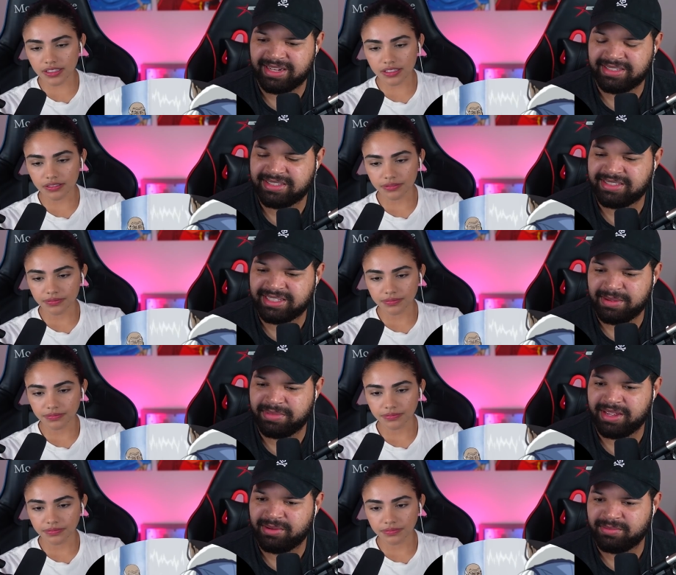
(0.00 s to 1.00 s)
Speaker 1: this is the same
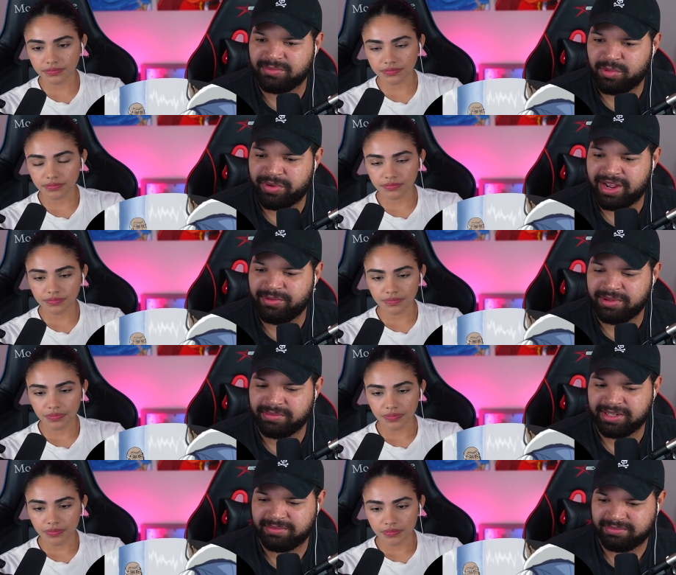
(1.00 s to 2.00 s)
thing we probably
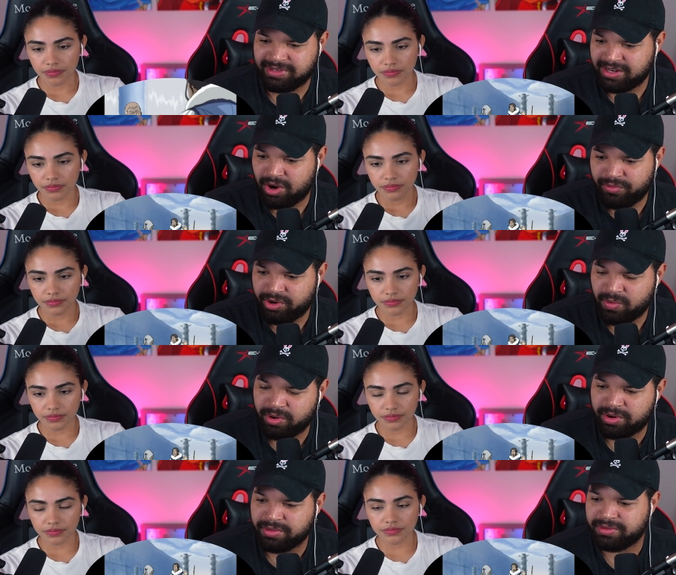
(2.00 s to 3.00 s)
in our real
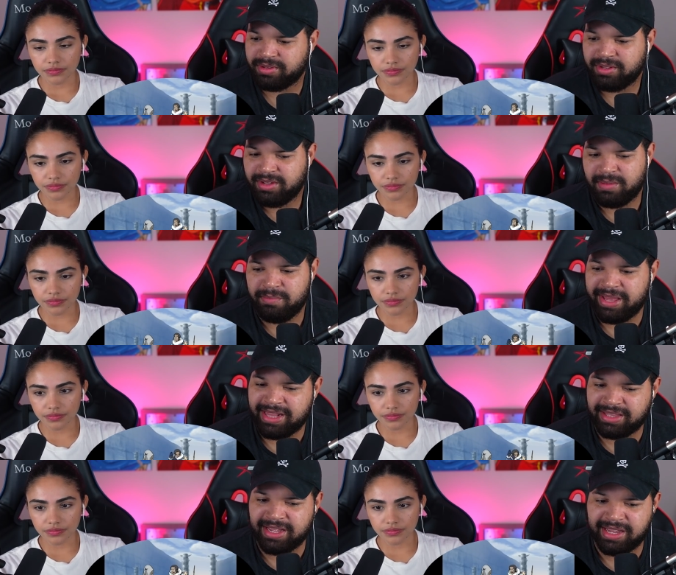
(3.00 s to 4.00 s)
world. Mm-hmm.
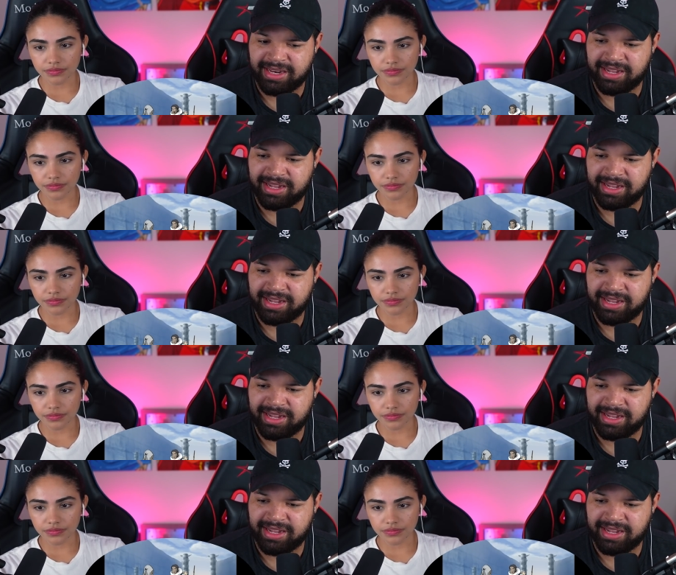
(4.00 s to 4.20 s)
Men thinking